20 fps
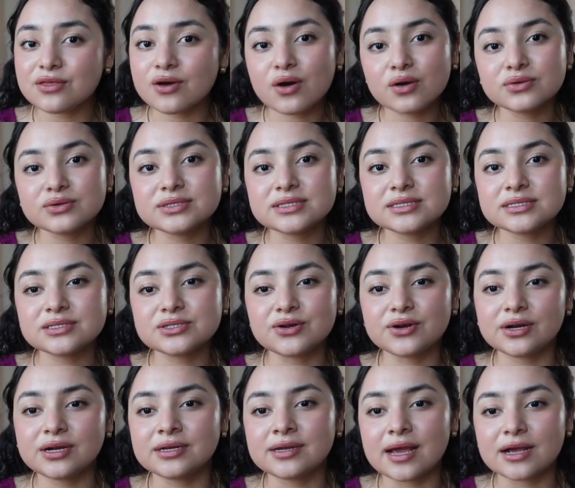those
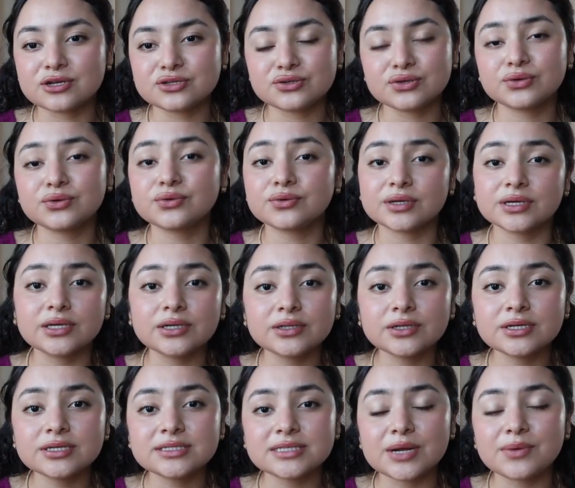certain
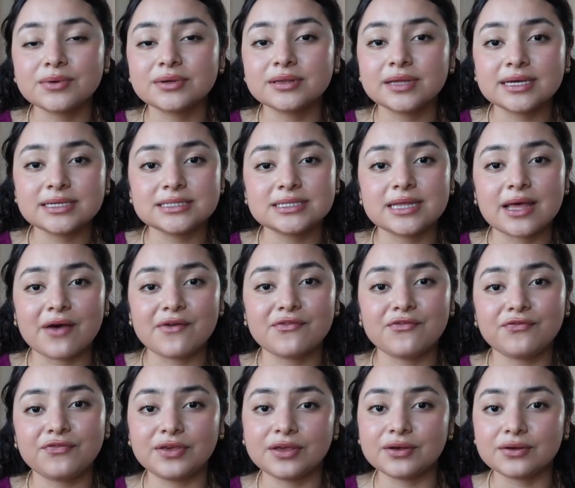extracurriculars that relate to that
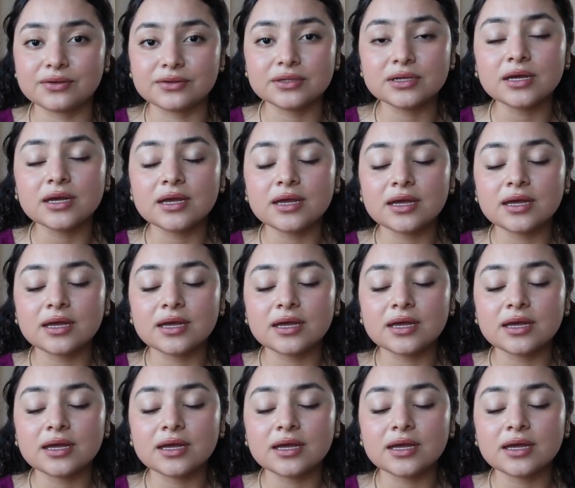field